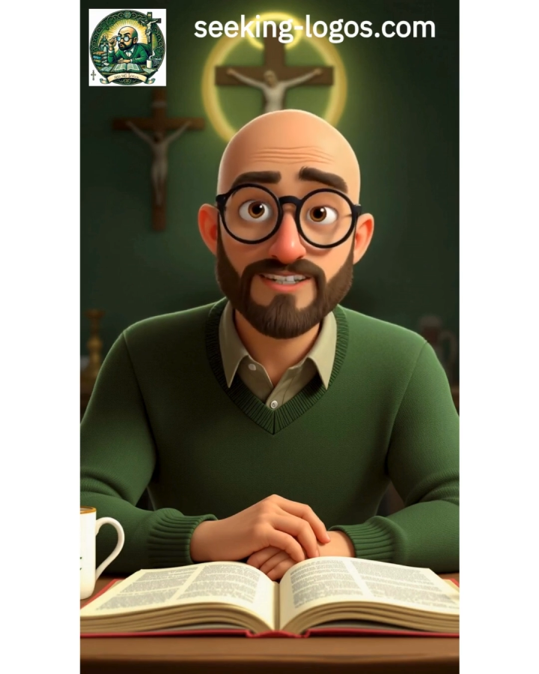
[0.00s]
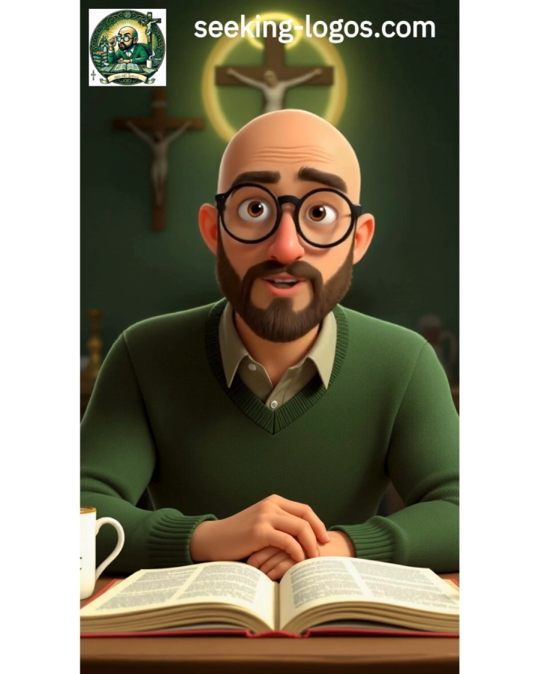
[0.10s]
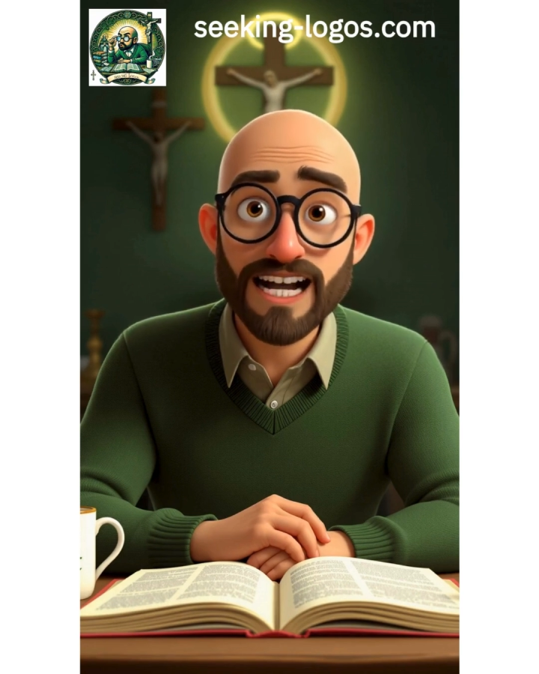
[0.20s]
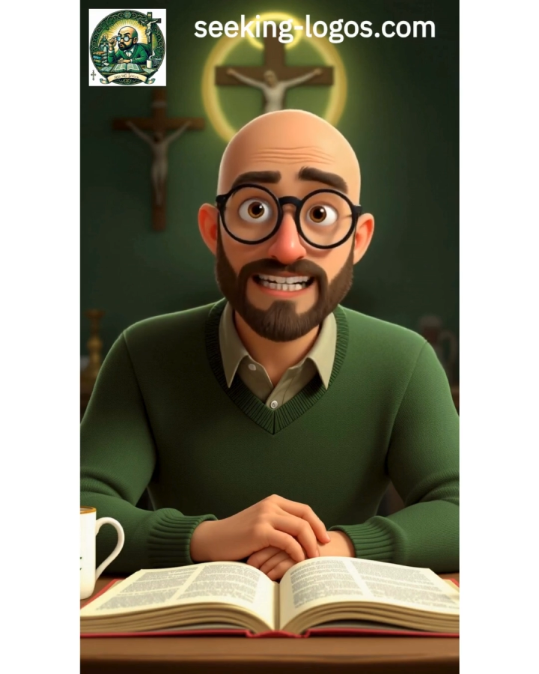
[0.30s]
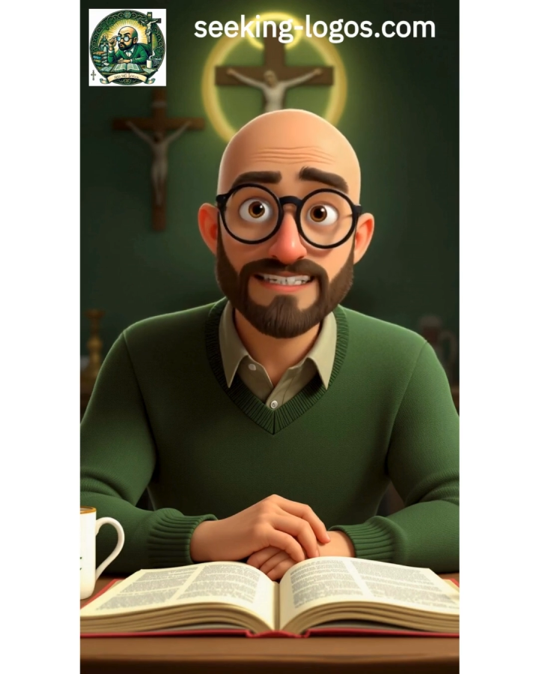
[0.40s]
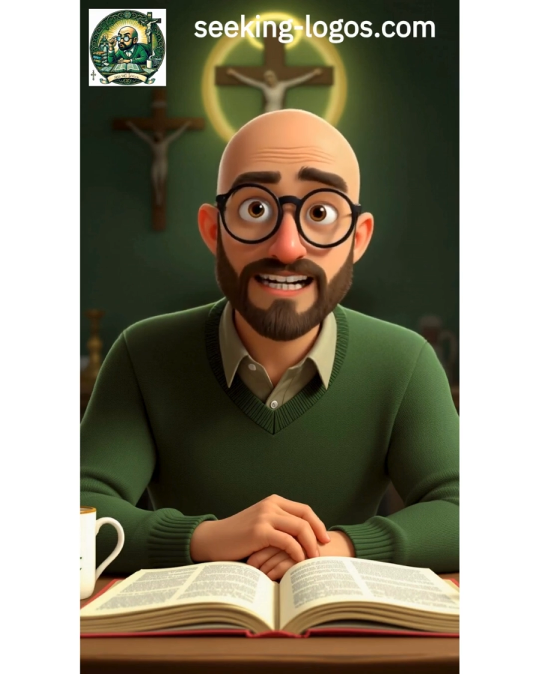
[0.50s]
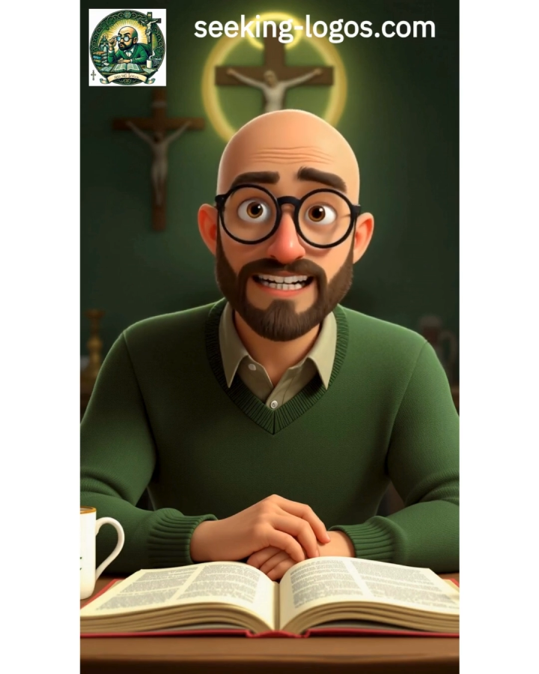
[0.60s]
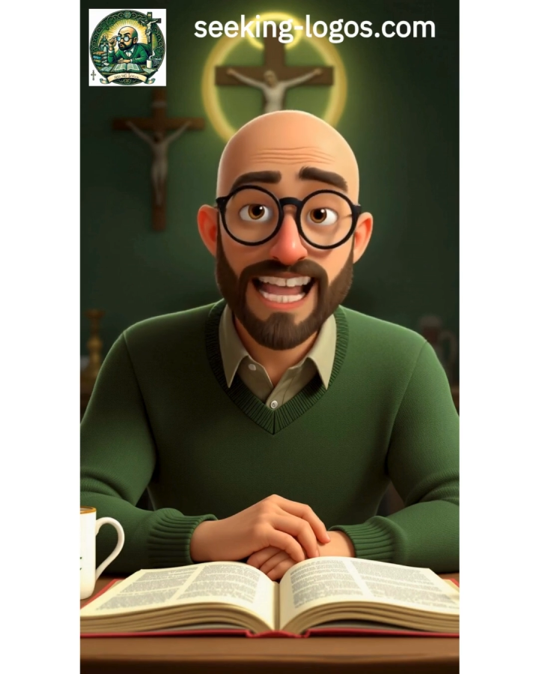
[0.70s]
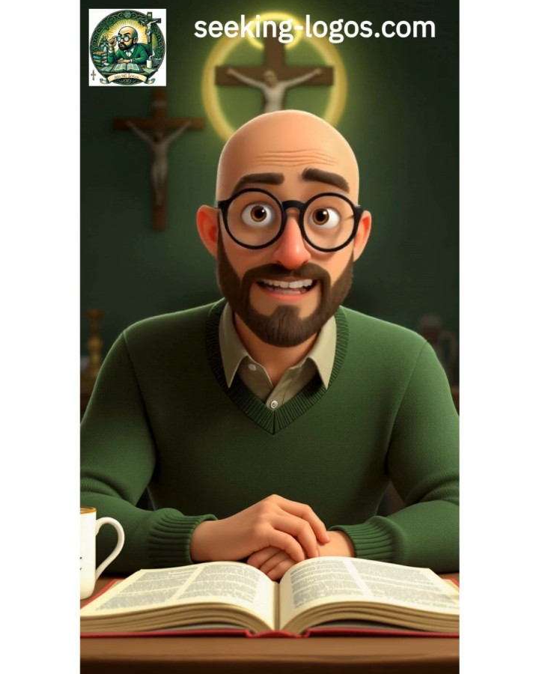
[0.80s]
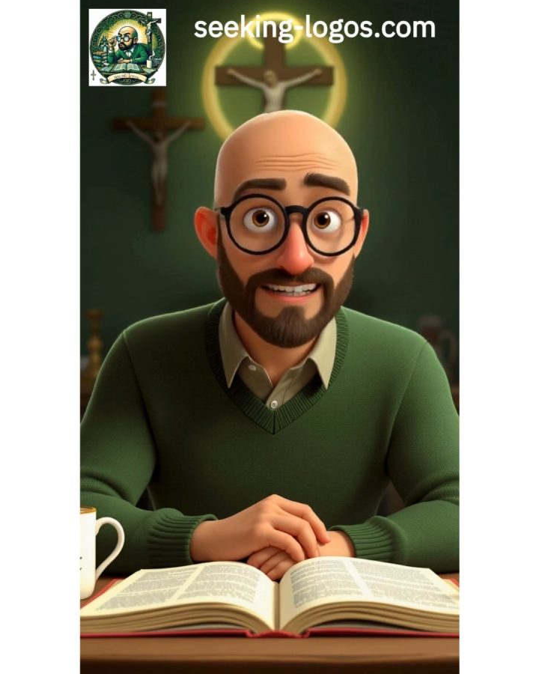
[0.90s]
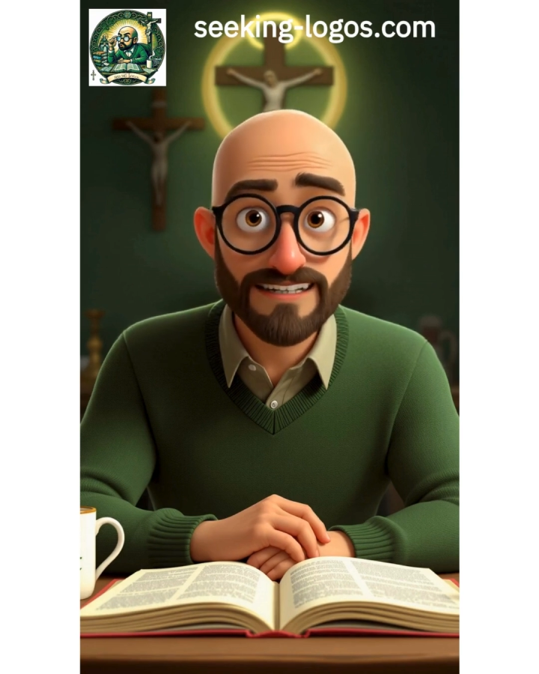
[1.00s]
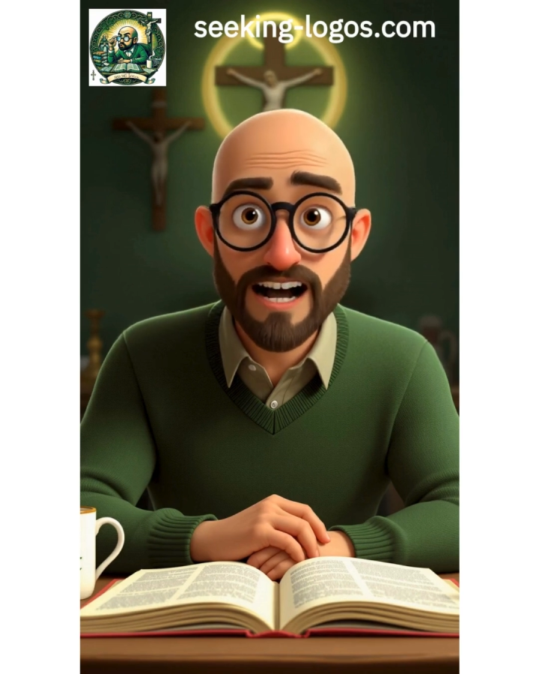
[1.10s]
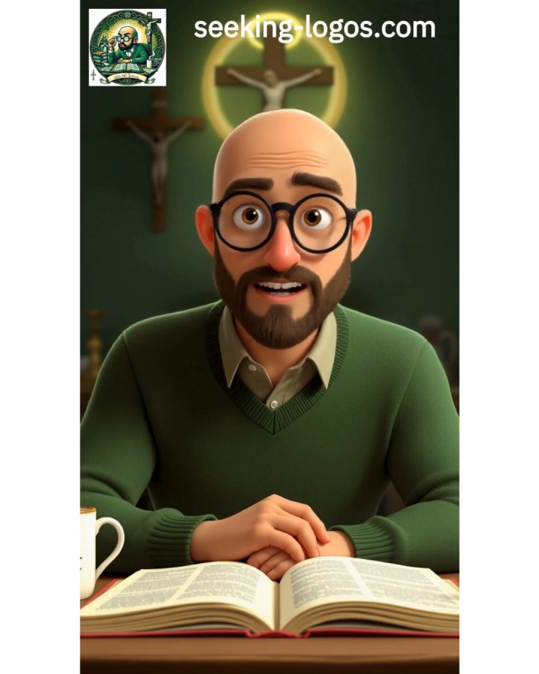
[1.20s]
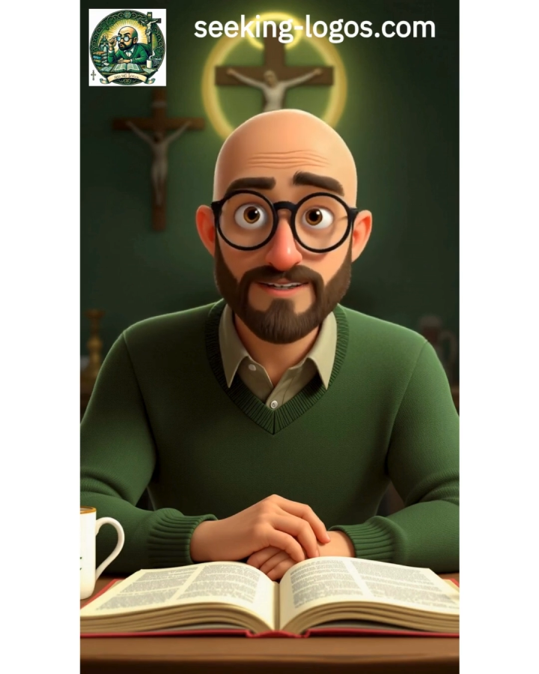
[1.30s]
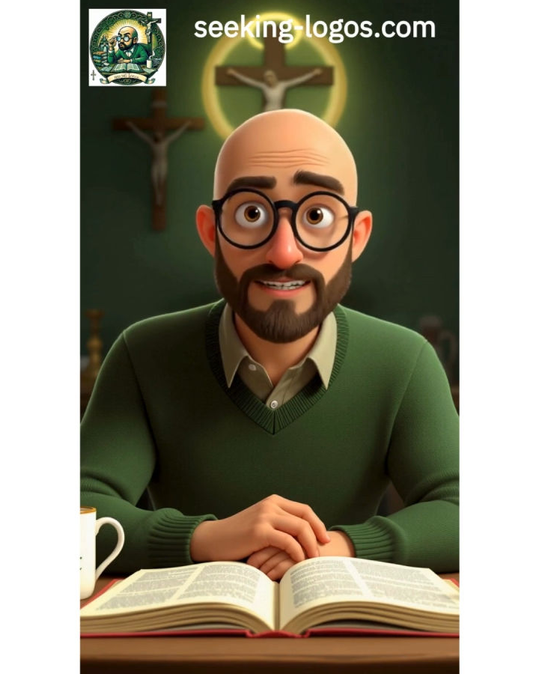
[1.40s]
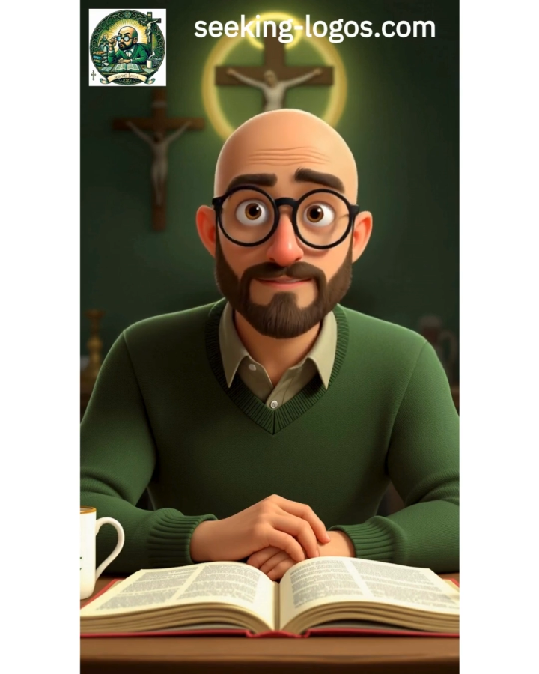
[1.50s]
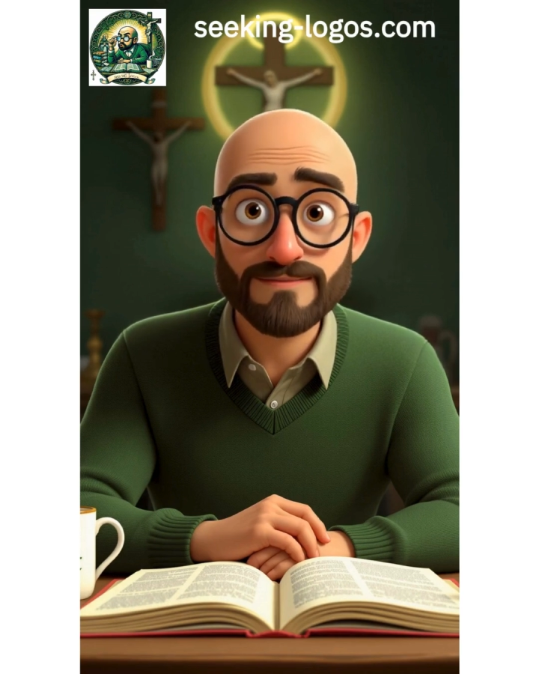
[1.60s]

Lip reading: writings on Catholic doctrine.